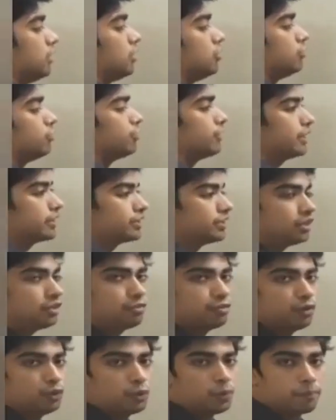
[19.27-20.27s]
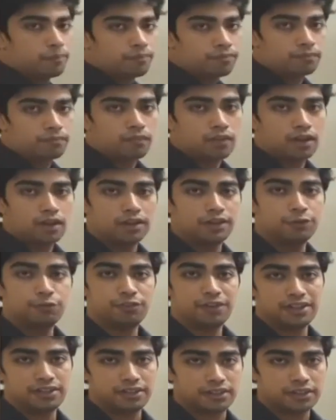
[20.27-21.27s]
fractional flow
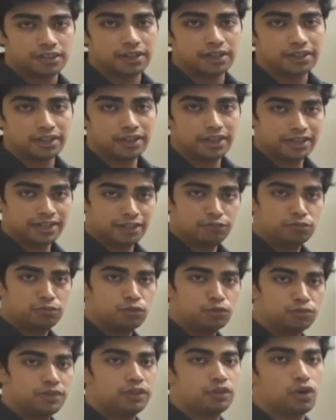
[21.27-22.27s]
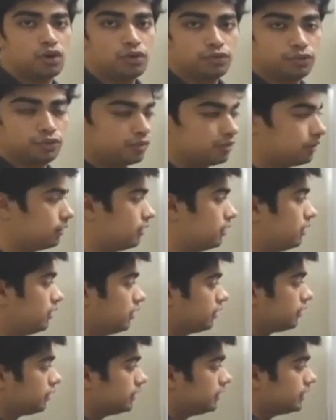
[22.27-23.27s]
defines relative movement of
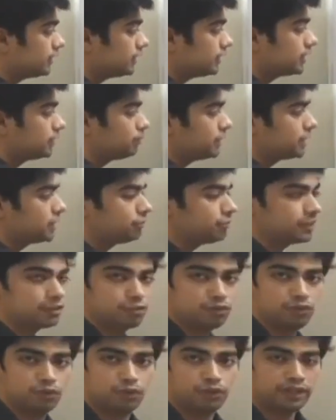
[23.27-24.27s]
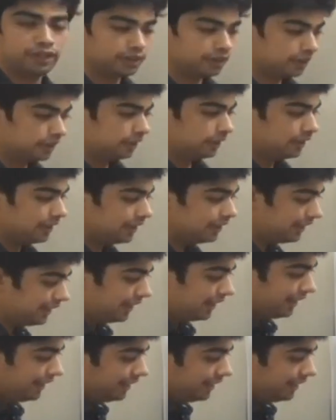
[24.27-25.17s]
this specific fluid at